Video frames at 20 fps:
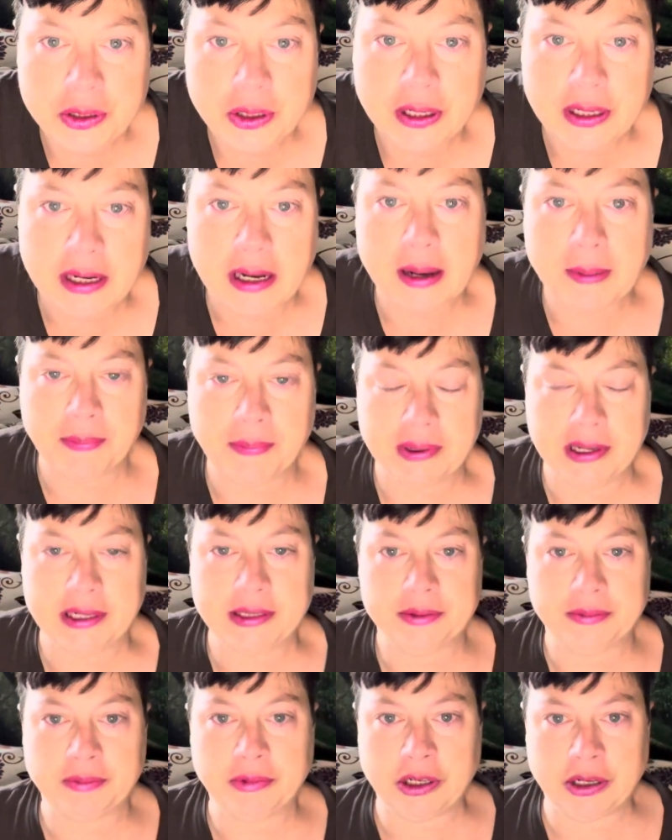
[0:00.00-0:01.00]
up,
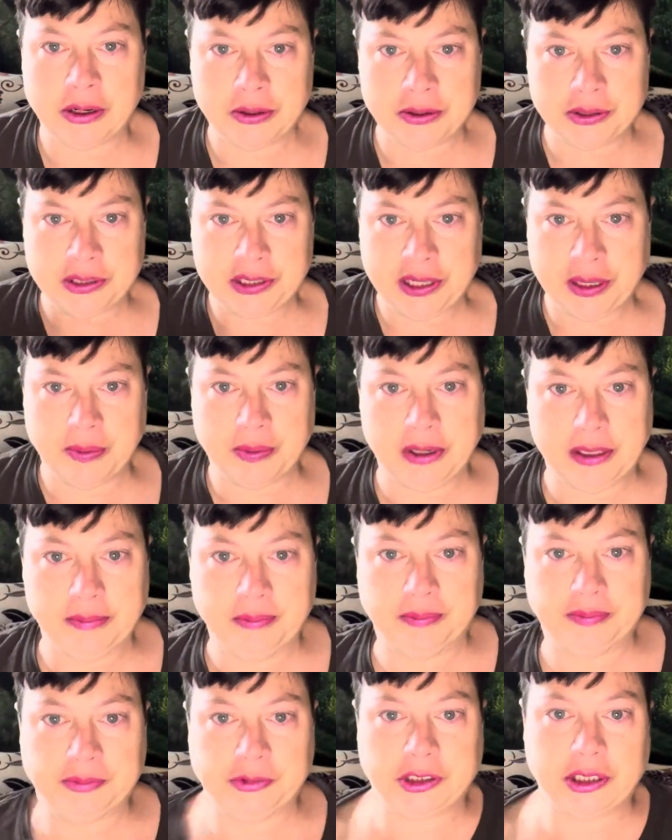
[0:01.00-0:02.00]
and
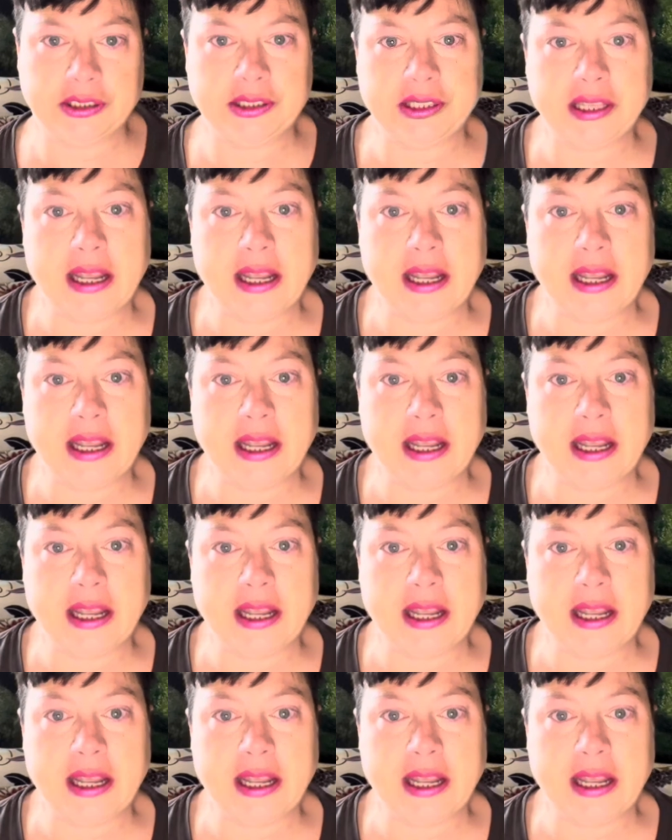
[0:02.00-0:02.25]
just